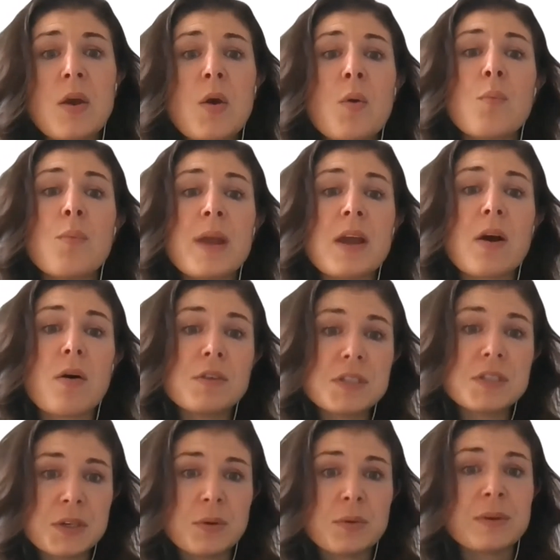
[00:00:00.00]
We
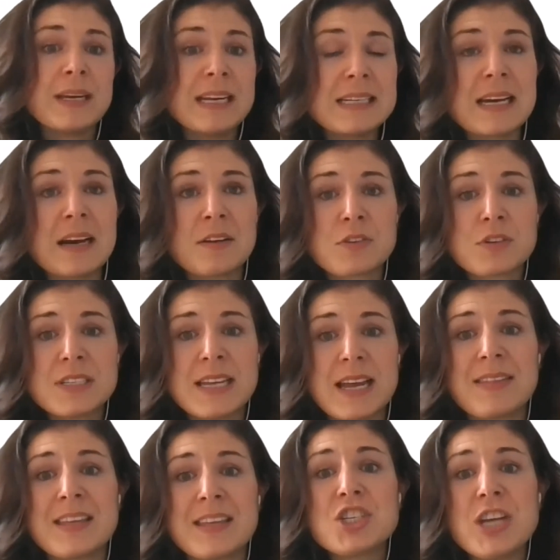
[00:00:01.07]
also need to
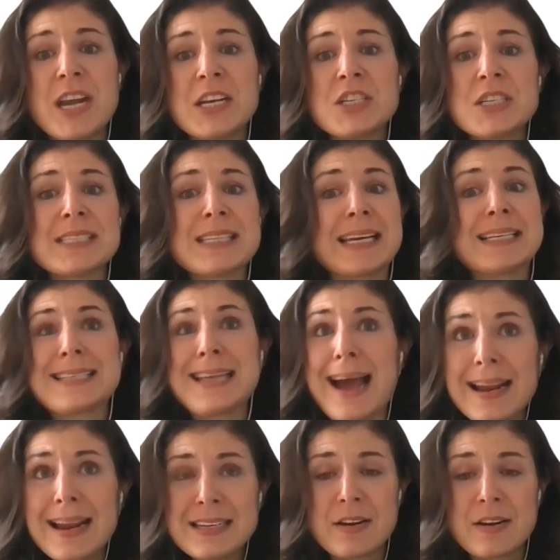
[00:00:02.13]
understand that changes like
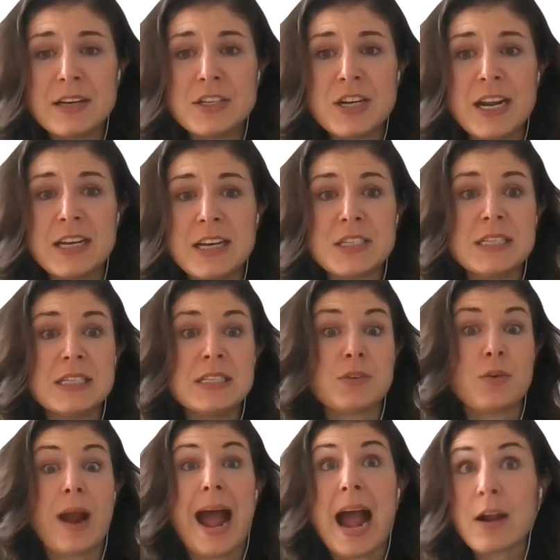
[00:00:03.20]
dietary changes
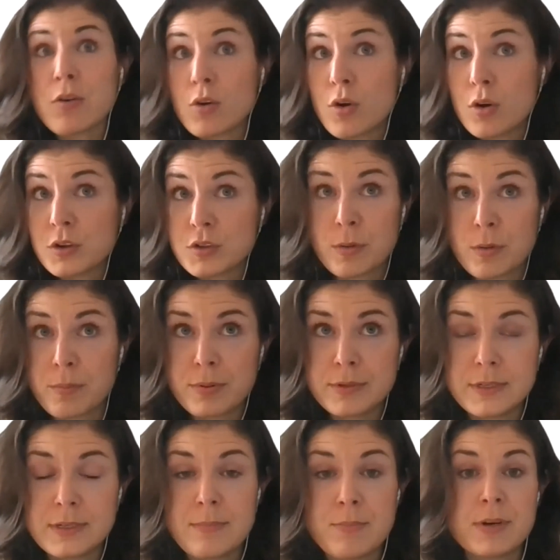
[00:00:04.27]
or agricultural
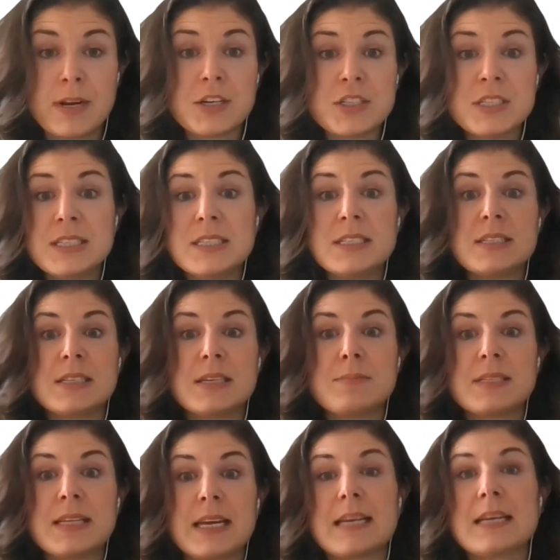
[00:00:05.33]
production
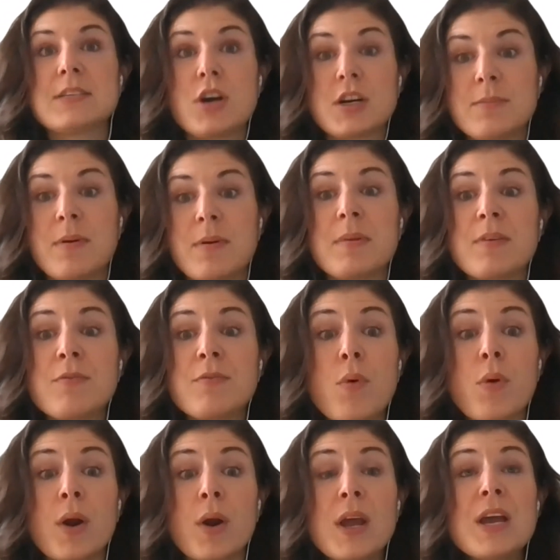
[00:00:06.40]
systems, like I talked about
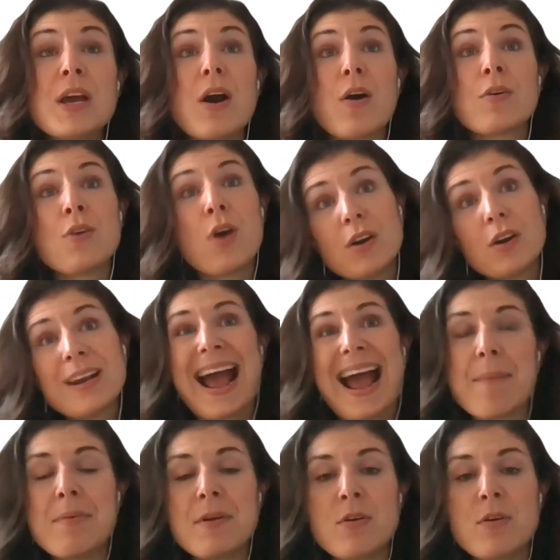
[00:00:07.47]
before, are not going to happen